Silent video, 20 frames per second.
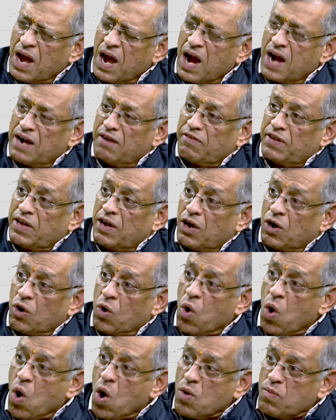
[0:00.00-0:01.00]
And we are
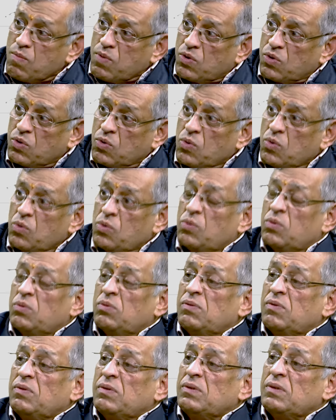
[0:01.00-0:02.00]
home to
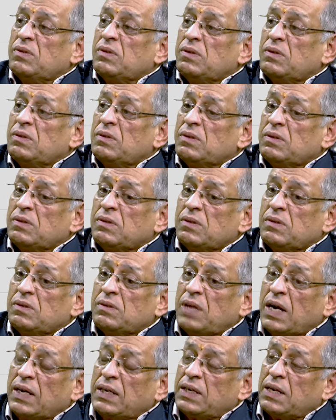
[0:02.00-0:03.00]

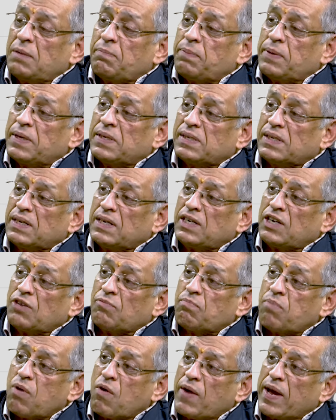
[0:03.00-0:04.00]
30%
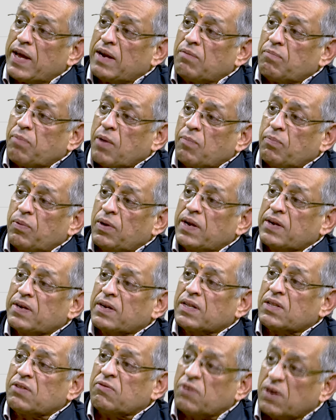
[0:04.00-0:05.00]
of bovine
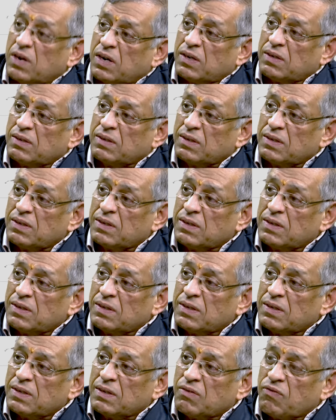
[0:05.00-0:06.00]
population of the world,
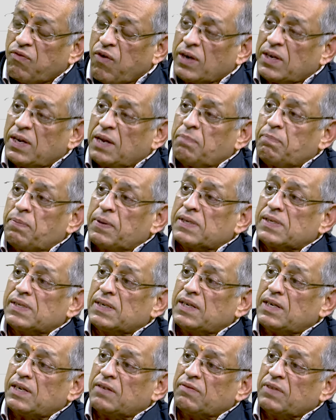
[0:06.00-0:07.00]

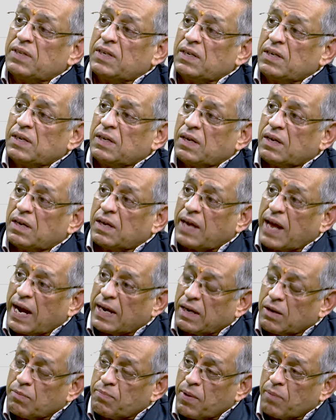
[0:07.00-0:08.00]
40% of the
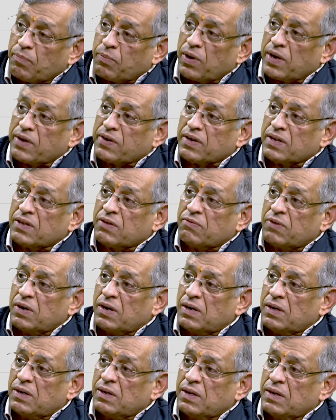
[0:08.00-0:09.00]
cattle population of the world,